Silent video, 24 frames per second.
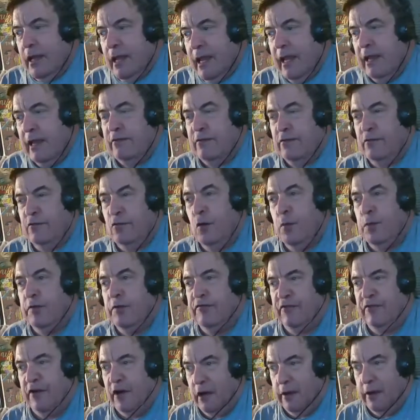stupid
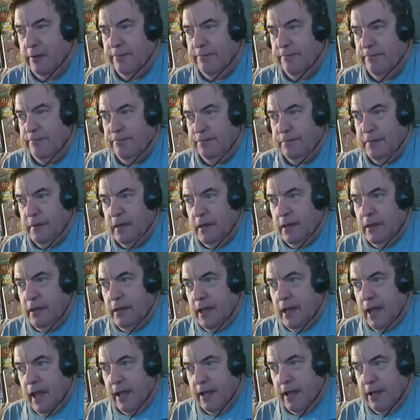fun.
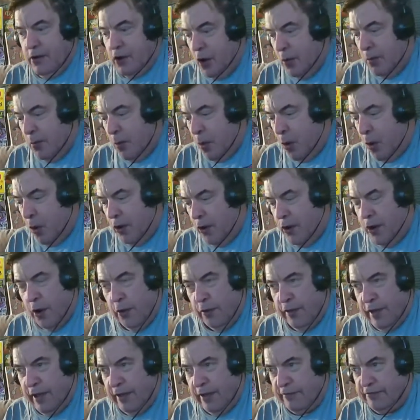No more, no
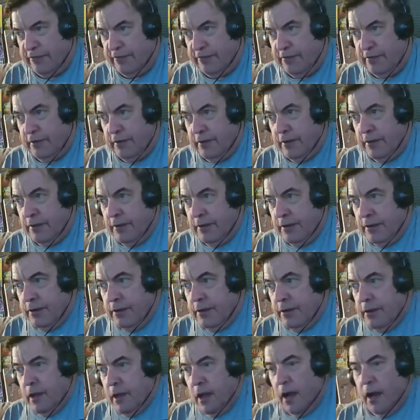less.
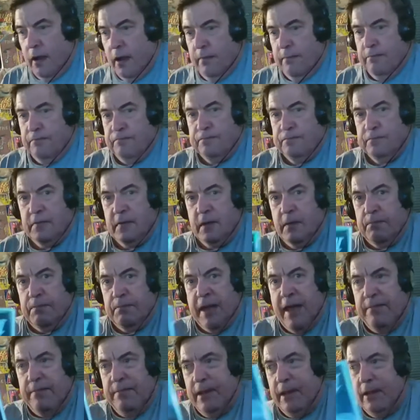
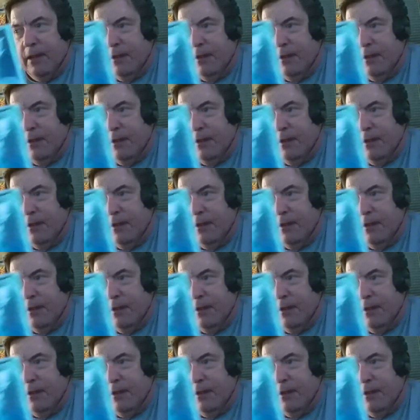Batman